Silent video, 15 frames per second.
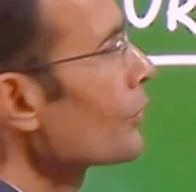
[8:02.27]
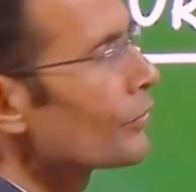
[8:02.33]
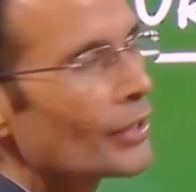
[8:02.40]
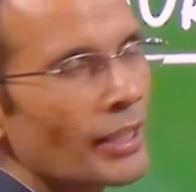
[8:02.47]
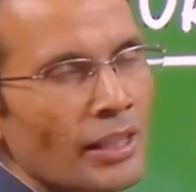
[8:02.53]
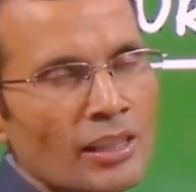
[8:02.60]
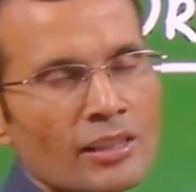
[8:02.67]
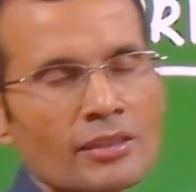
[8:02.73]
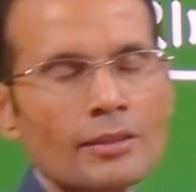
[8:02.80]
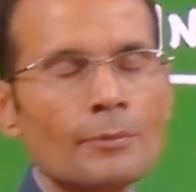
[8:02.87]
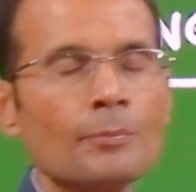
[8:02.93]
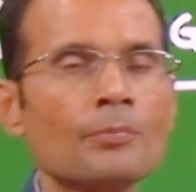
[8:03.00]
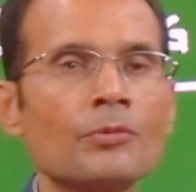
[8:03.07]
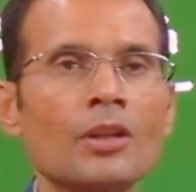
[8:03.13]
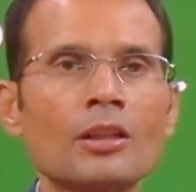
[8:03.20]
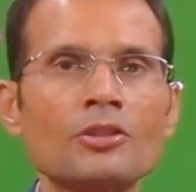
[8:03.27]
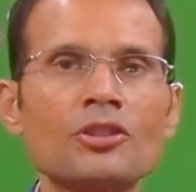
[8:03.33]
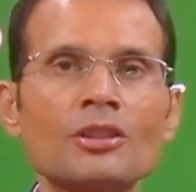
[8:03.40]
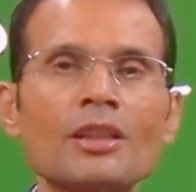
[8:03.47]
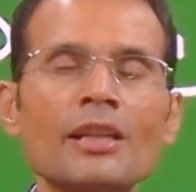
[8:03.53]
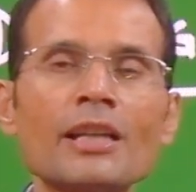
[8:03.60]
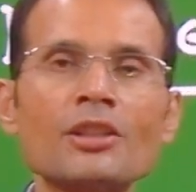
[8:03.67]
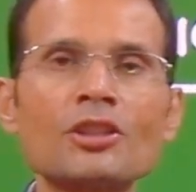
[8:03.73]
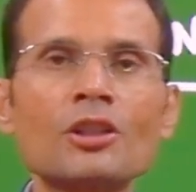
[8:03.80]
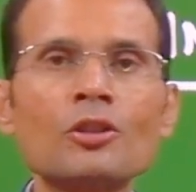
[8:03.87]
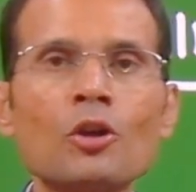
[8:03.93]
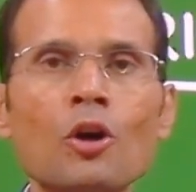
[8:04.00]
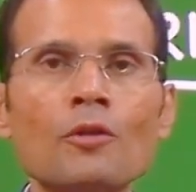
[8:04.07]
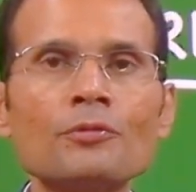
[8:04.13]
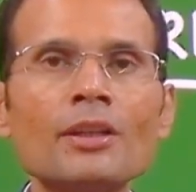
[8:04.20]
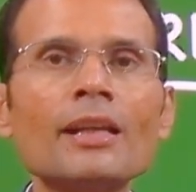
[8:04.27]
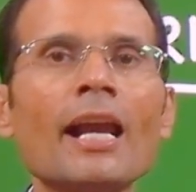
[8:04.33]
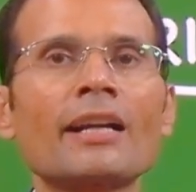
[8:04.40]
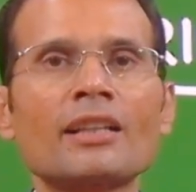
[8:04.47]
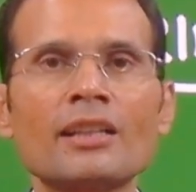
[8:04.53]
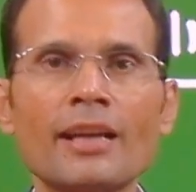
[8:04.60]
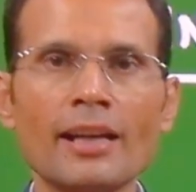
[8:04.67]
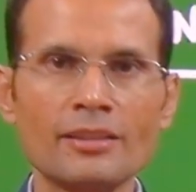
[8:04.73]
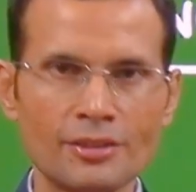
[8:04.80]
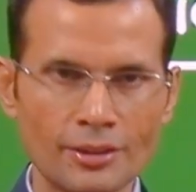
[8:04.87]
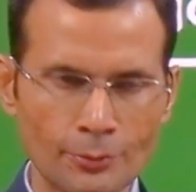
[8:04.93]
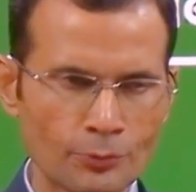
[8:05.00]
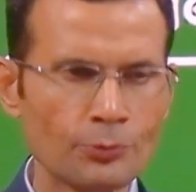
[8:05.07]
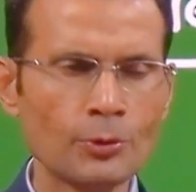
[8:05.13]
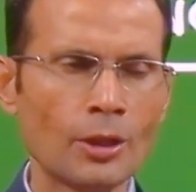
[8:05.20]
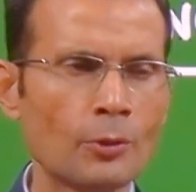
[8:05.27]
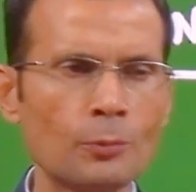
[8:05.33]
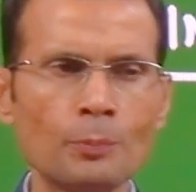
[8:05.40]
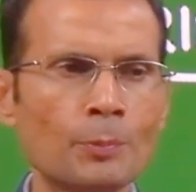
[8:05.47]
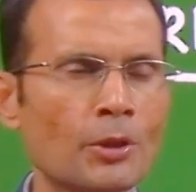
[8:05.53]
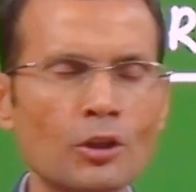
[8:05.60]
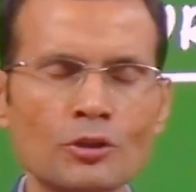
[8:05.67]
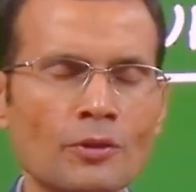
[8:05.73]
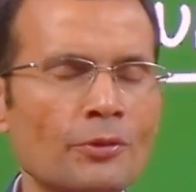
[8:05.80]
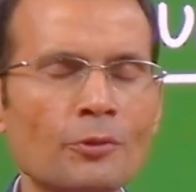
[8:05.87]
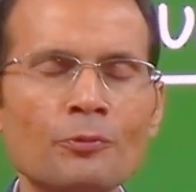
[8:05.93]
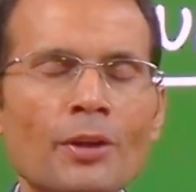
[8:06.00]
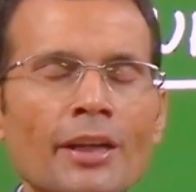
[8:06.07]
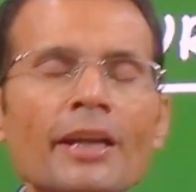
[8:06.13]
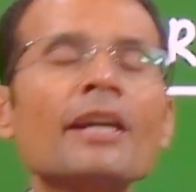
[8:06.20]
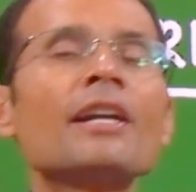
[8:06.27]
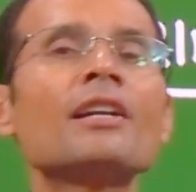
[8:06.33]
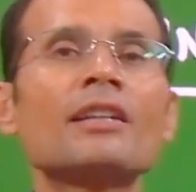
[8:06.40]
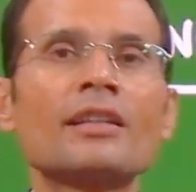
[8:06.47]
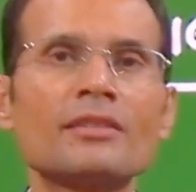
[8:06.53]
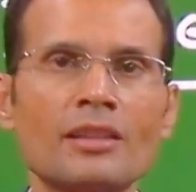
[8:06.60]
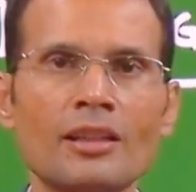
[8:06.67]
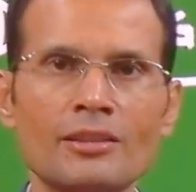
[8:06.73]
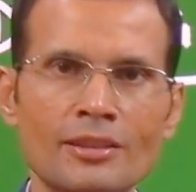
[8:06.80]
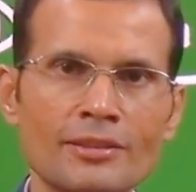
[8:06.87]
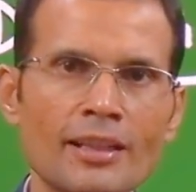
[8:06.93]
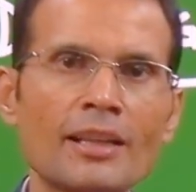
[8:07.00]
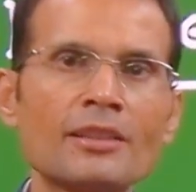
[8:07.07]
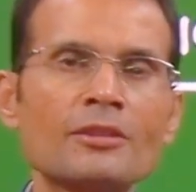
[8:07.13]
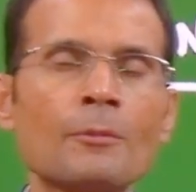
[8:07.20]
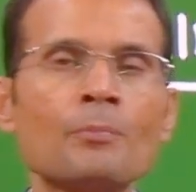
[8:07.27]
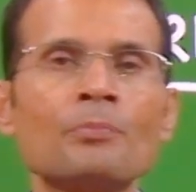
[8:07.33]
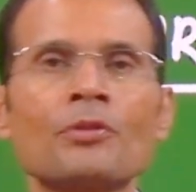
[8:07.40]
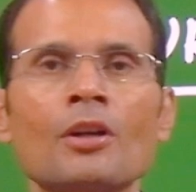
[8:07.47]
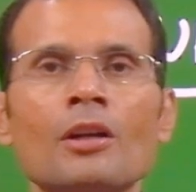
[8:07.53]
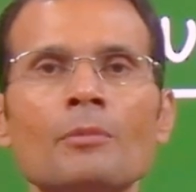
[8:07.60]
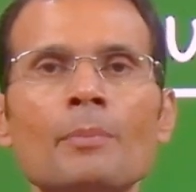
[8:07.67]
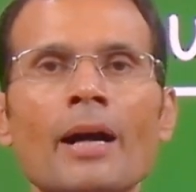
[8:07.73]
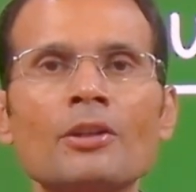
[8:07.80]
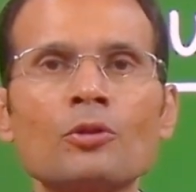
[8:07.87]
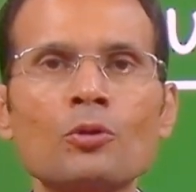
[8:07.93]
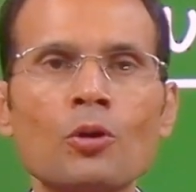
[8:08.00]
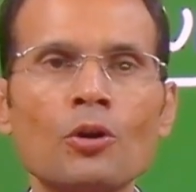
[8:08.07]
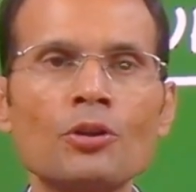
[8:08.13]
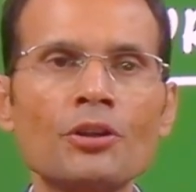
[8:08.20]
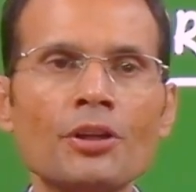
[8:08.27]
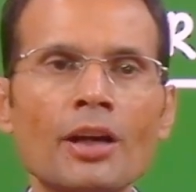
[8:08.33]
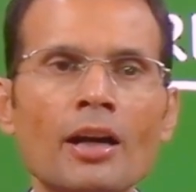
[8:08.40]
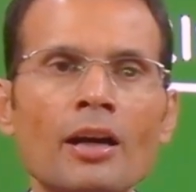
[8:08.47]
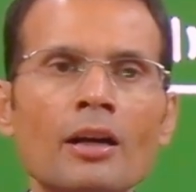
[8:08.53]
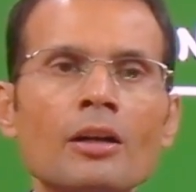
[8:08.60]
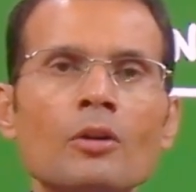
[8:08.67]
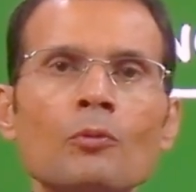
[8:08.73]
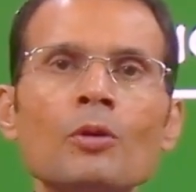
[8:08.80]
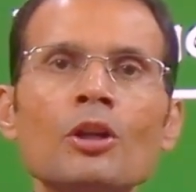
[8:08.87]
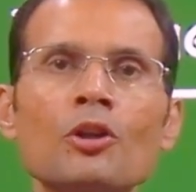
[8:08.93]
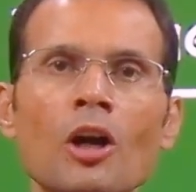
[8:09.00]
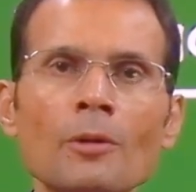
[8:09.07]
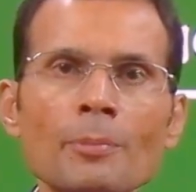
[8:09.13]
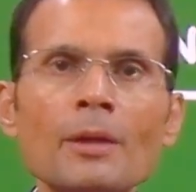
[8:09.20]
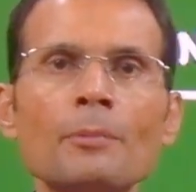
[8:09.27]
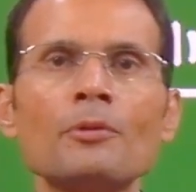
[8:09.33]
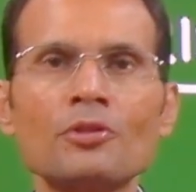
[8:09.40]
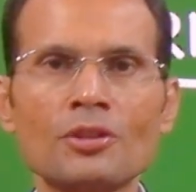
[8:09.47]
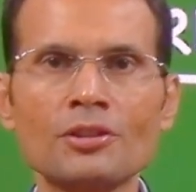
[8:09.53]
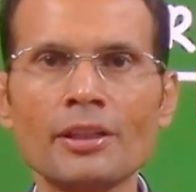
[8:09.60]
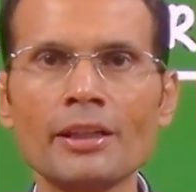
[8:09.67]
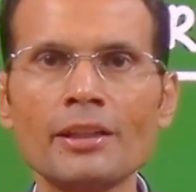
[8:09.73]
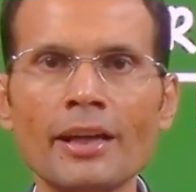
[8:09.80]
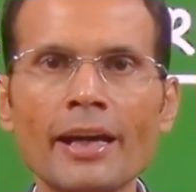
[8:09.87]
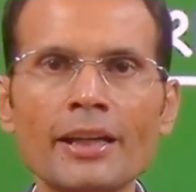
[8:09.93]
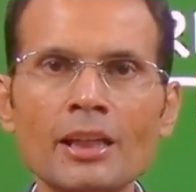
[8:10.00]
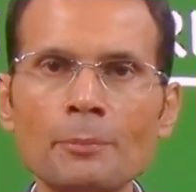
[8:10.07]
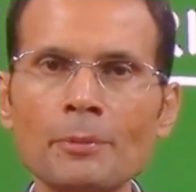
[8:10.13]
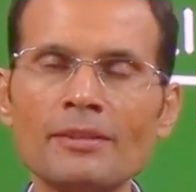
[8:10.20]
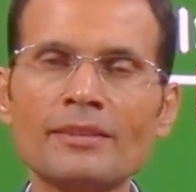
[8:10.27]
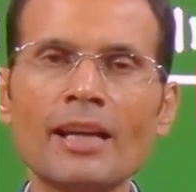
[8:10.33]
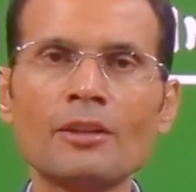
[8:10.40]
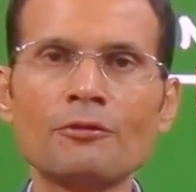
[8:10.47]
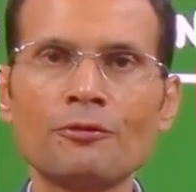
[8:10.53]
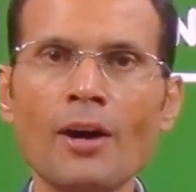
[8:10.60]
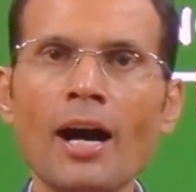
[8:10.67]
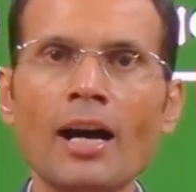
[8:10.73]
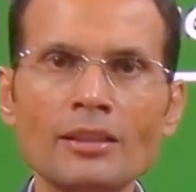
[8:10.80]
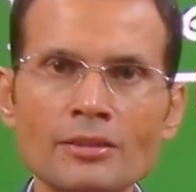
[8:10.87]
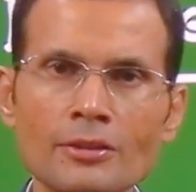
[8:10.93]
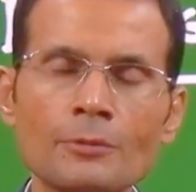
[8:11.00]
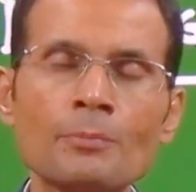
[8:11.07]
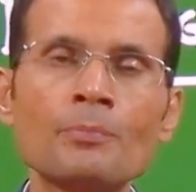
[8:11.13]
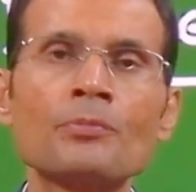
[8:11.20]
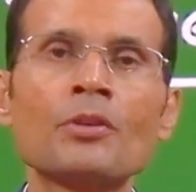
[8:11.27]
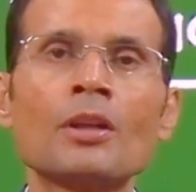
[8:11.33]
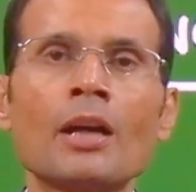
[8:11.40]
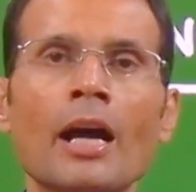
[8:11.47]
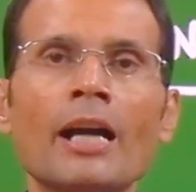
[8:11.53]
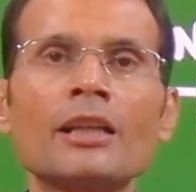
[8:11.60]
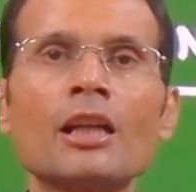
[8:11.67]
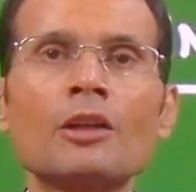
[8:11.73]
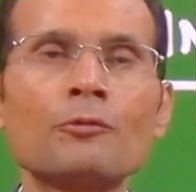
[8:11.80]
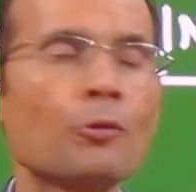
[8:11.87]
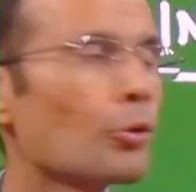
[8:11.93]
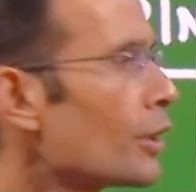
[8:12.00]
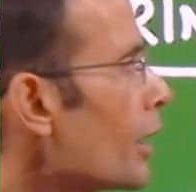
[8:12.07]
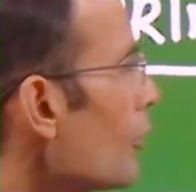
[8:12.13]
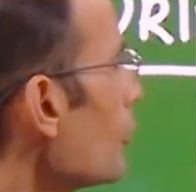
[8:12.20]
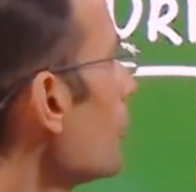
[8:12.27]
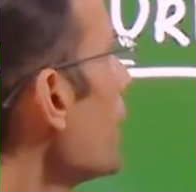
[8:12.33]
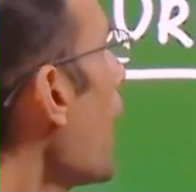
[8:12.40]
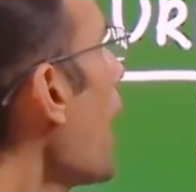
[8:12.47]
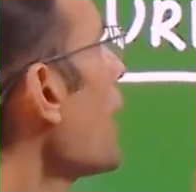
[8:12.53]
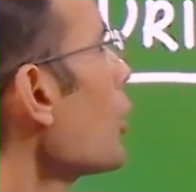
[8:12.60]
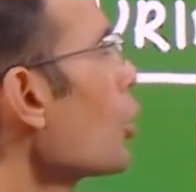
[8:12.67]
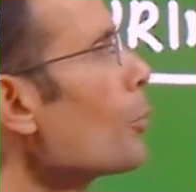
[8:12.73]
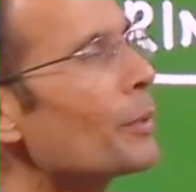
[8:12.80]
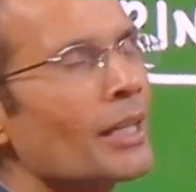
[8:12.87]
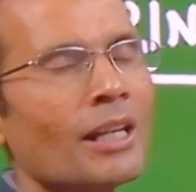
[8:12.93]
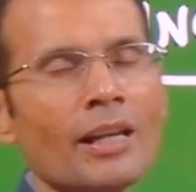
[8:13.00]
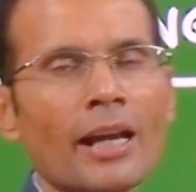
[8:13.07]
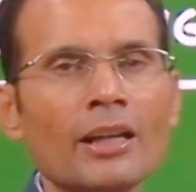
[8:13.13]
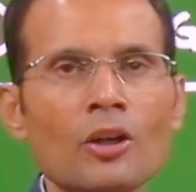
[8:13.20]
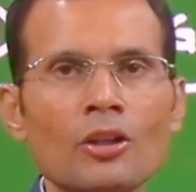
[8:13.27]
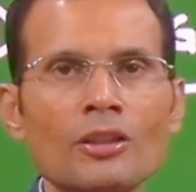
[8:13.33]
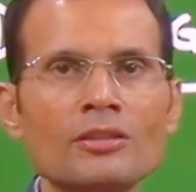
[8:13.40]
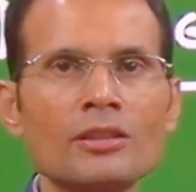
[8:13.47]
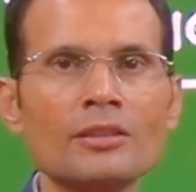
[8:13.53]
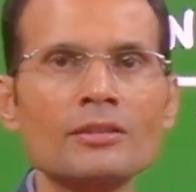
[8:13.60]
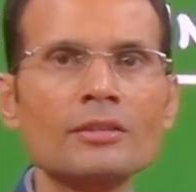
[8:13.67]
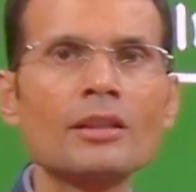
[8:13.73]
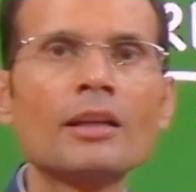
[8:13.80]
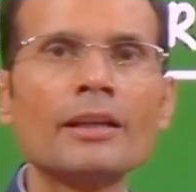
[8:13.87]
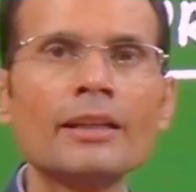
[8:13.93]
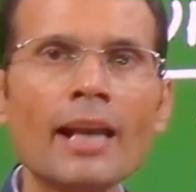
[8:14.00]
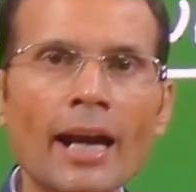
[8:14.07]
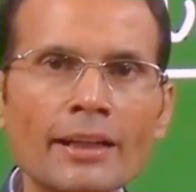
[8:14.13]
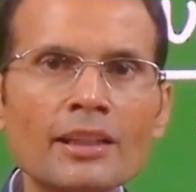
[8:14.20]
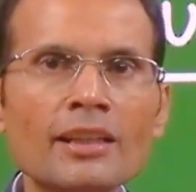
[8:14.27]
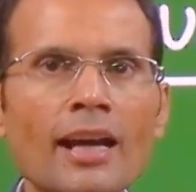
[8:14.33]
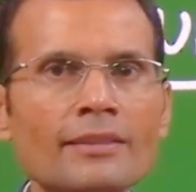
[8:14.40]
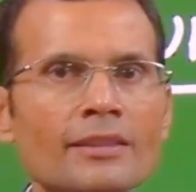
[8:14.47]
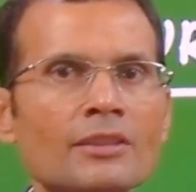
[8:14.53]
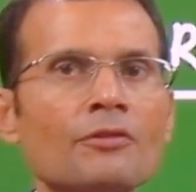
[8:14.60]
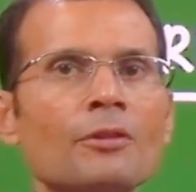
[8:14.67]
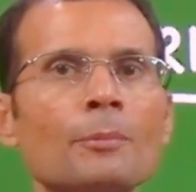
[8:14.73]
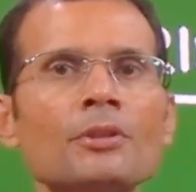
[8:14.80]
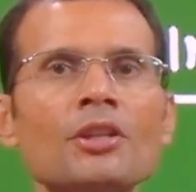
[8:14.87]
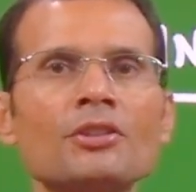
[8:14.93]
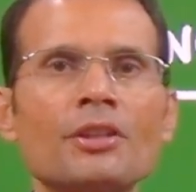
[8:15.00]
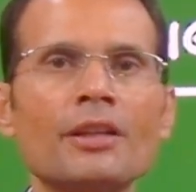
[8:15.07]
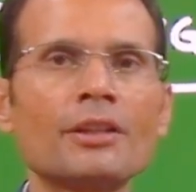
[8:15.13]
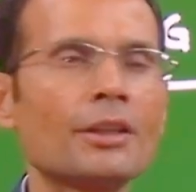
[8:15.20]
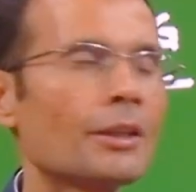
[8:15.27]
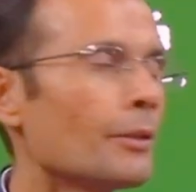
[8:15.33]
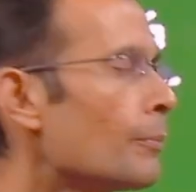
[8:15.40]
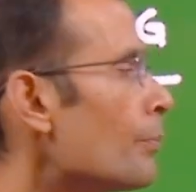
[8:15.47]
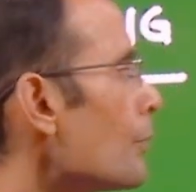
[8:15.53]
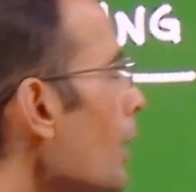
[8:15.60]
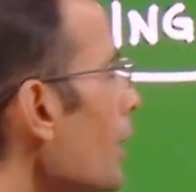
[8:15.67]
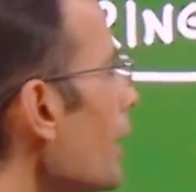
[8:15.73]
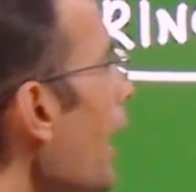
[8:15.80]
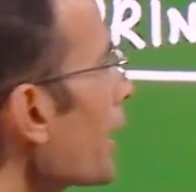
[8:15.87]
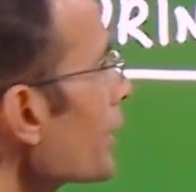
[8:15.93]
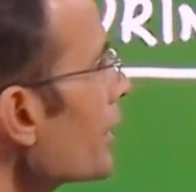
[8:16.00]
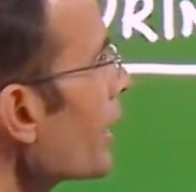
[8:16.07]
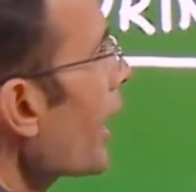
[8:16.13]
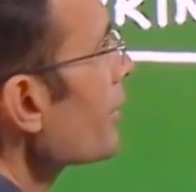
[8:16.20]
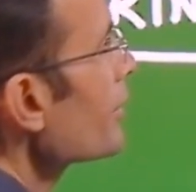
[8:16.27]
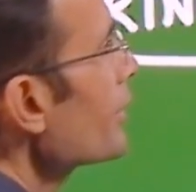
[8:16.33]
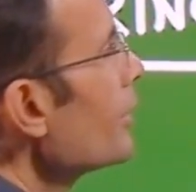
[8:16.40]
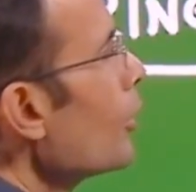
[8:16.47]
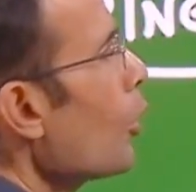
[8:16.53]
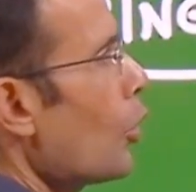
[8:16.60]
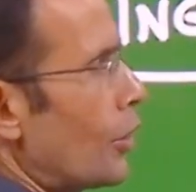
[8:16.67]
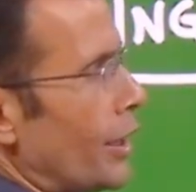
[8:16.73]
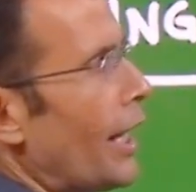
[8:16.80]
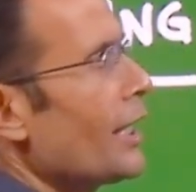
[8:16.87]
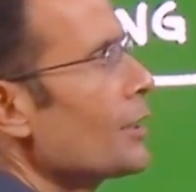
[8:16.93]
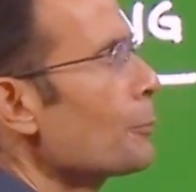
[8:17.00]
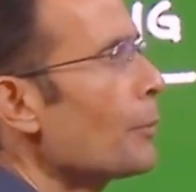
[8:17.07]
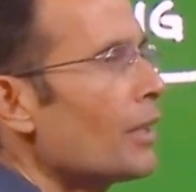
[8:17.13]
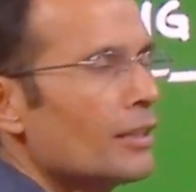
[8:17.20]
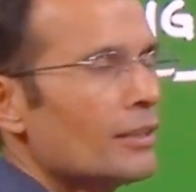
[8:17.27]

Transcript: there is generation of the lactic acid. Because of the very intense exercise, mitochondria will not be able to generate ATPs that fast, and therefore there will be anaerobic glycolysis. Lactic acid will be generated. Lactic acid or H+.